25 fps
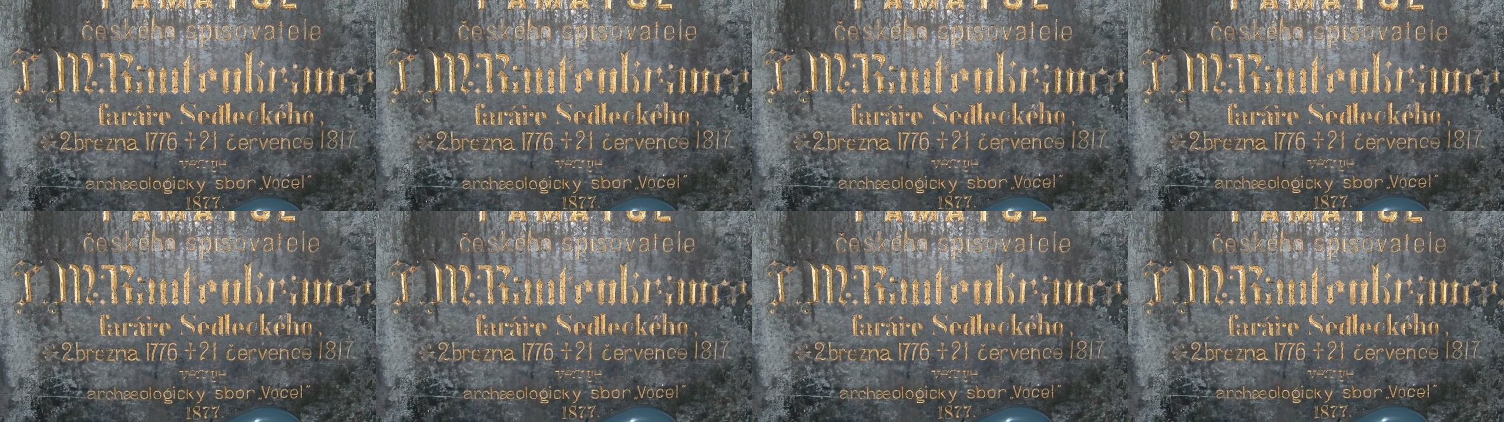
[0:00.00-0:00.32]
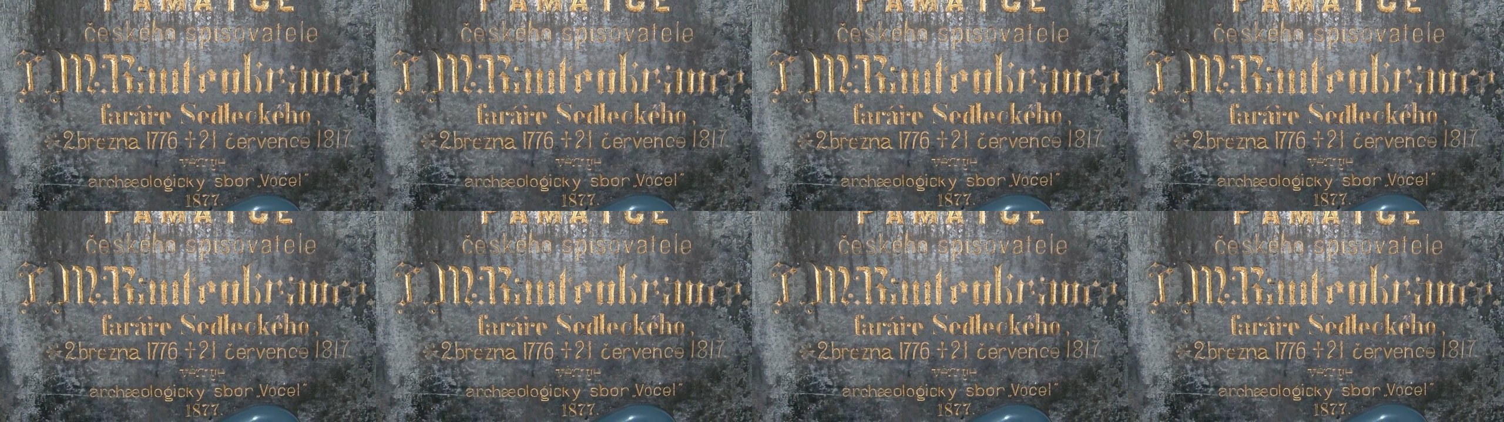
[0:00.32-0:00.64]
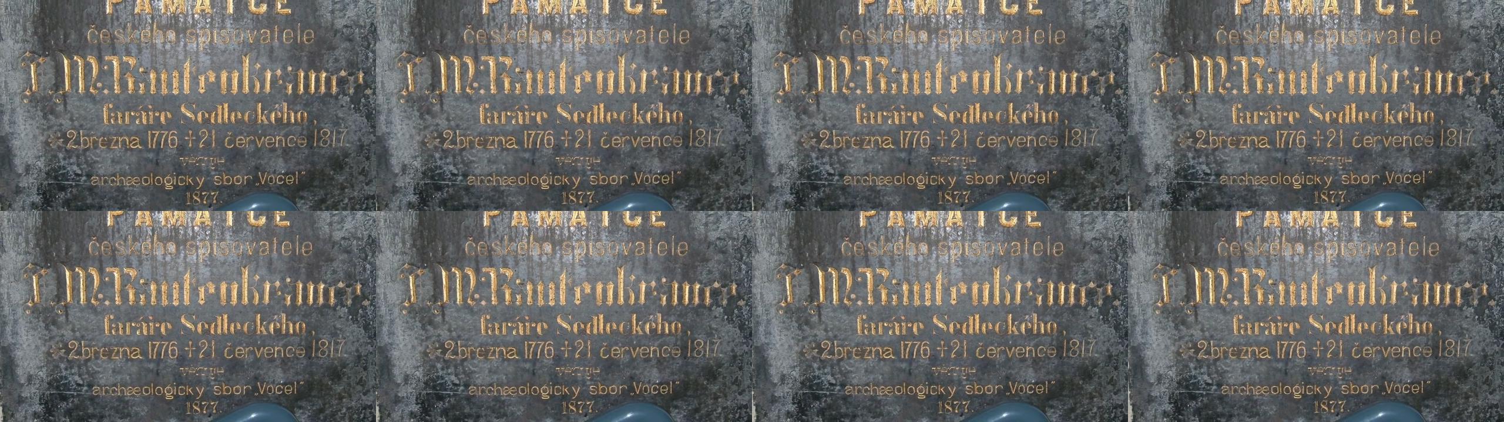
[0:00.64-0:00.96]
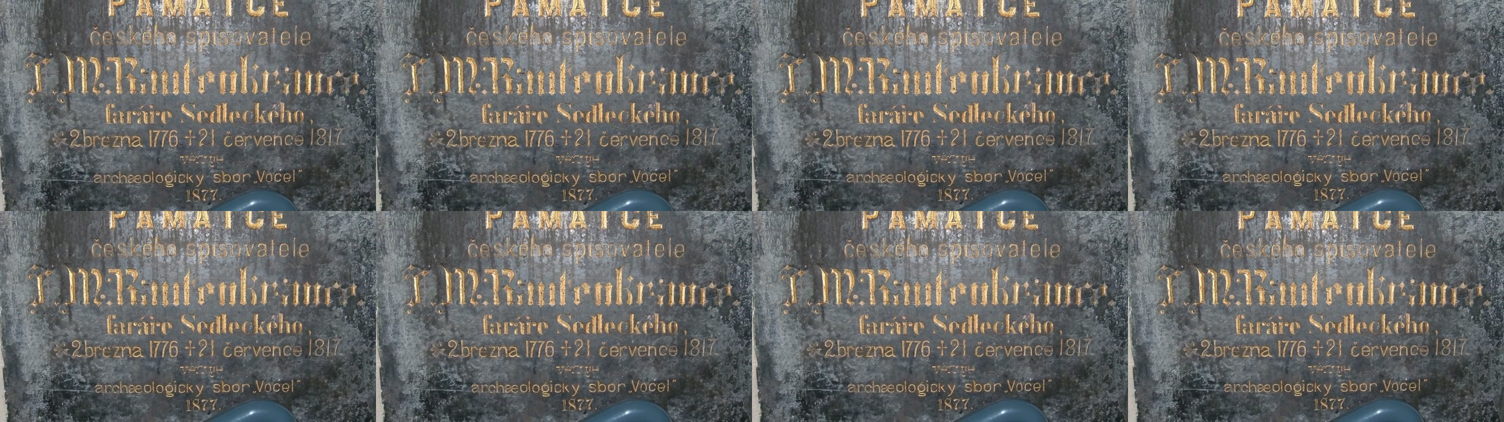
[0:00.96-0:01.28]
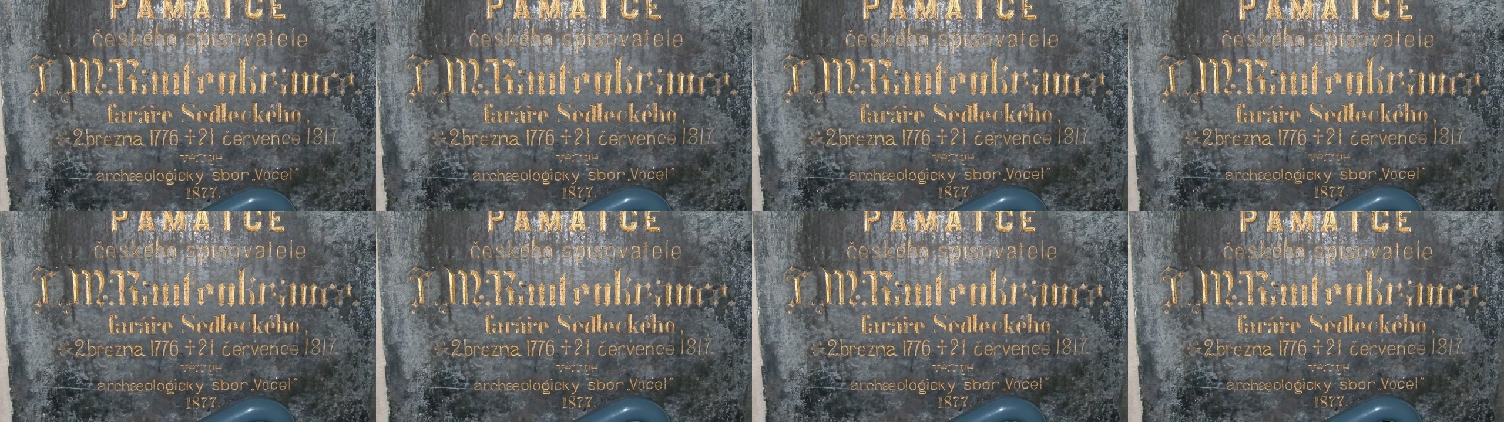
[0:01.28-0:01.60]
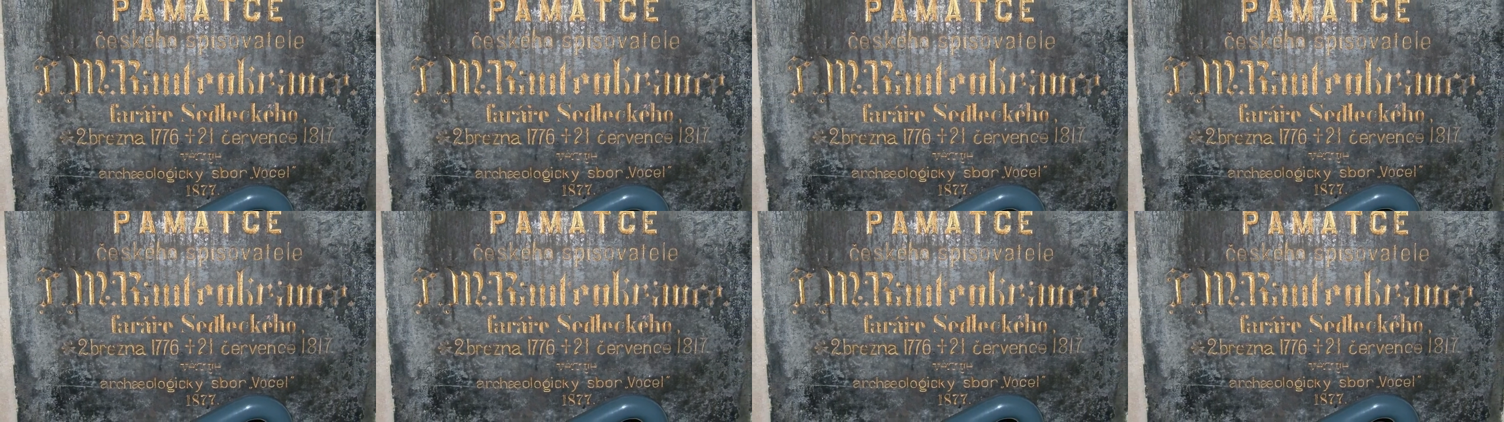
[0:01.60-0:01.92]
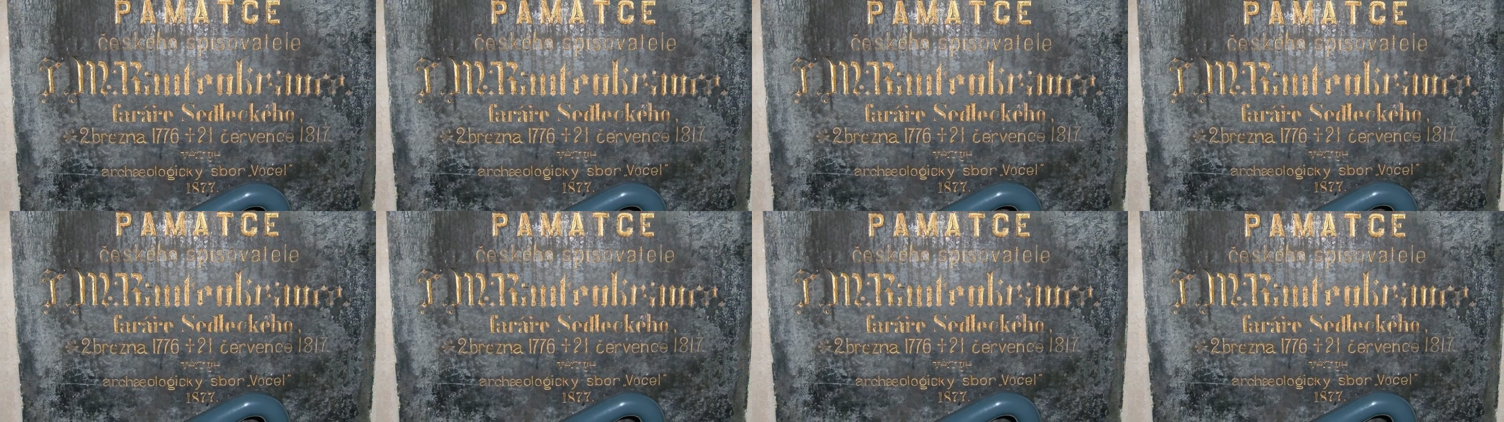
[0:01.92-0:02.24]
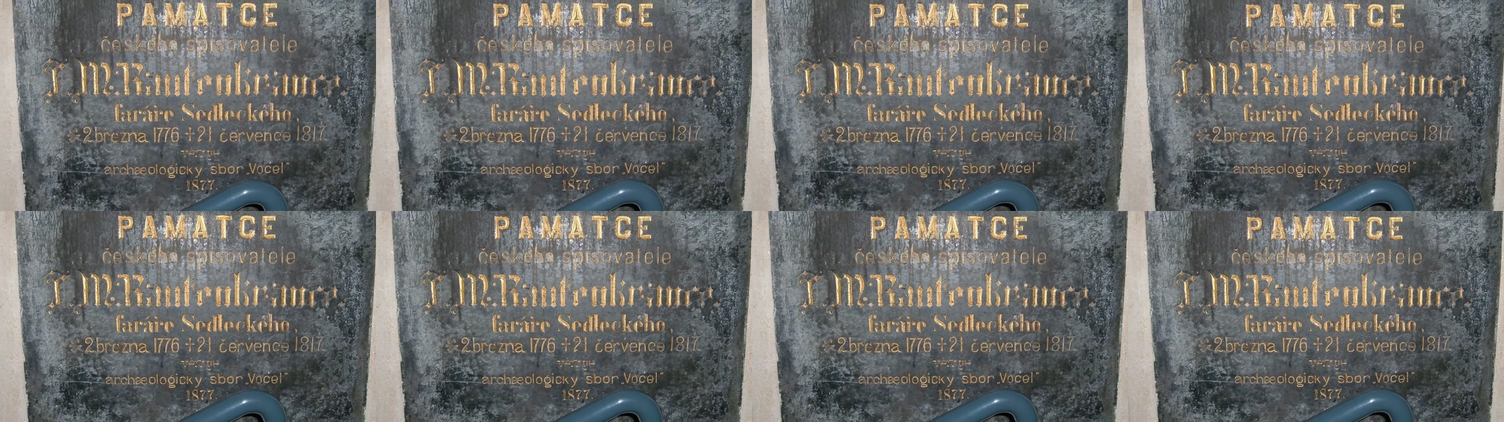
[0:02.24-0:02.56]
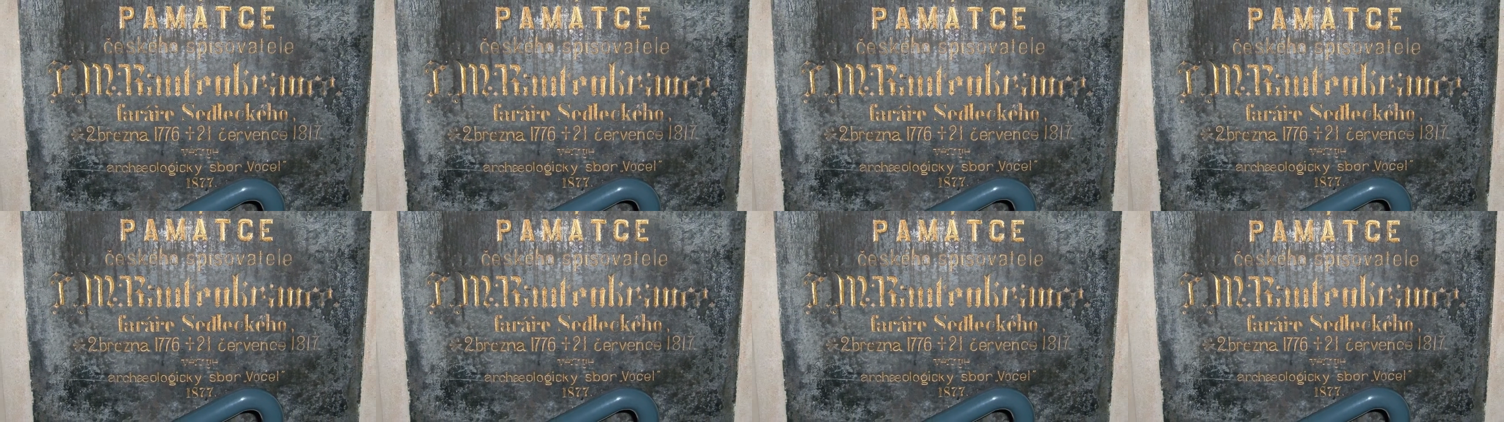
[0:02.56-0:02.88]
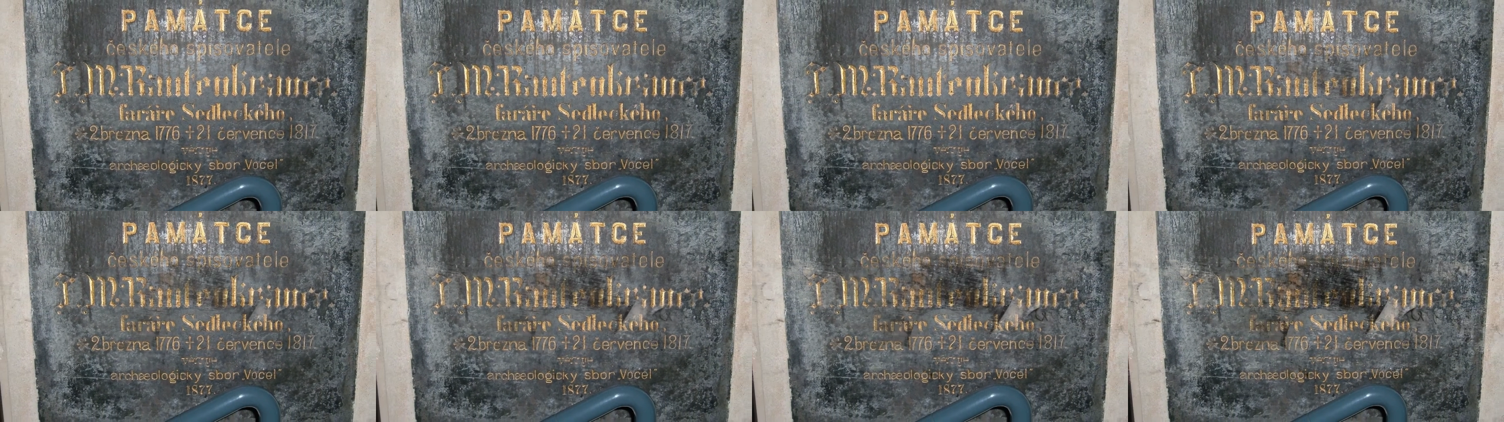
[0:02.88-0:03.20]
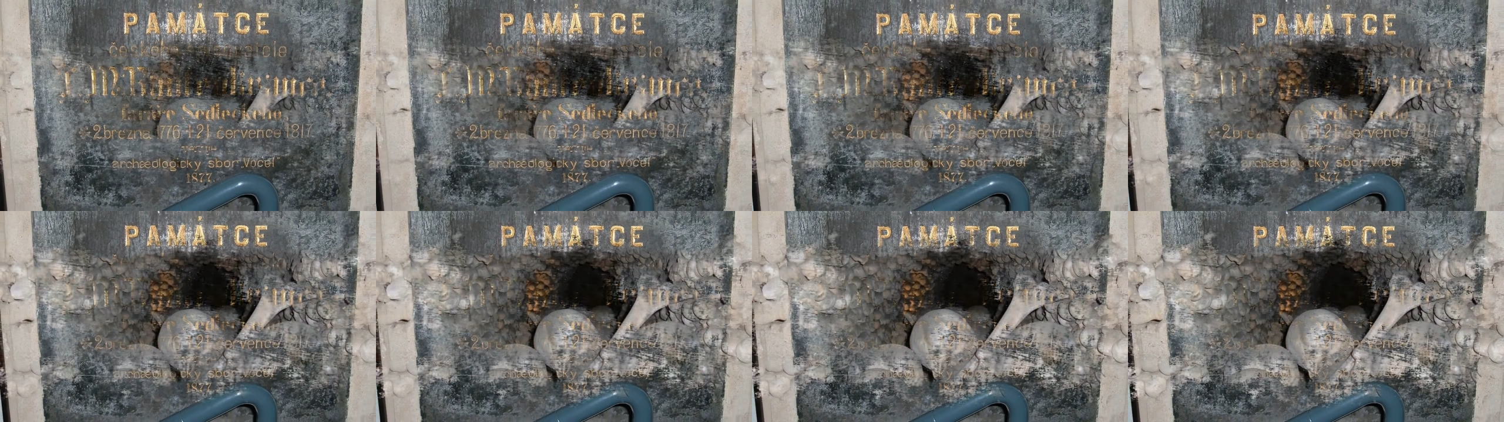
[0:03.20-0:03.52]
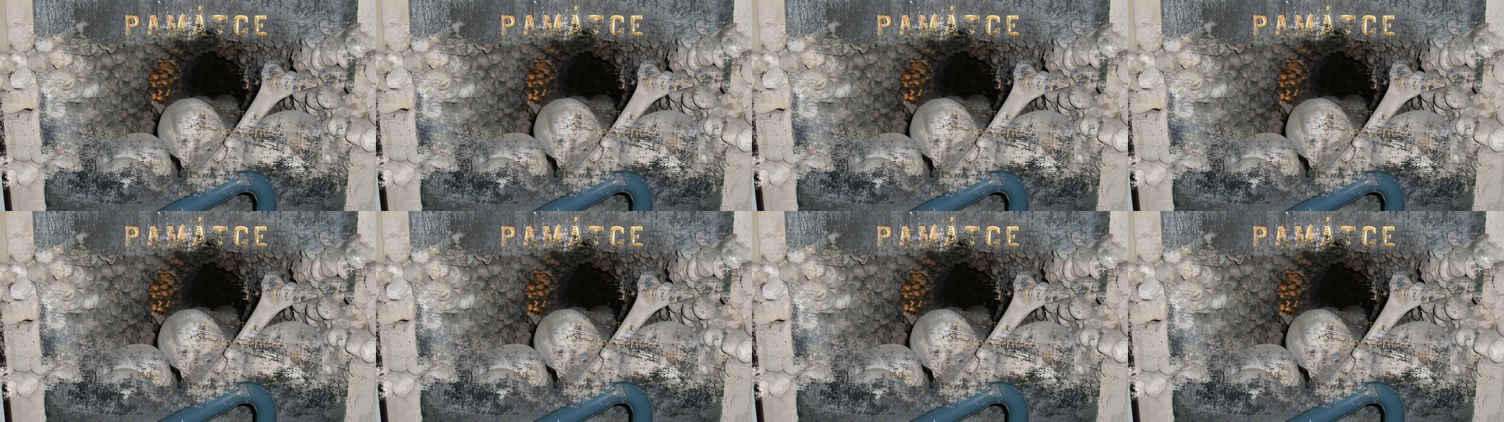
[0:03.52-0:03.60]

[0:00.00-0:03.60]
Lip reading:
(no speaker visible)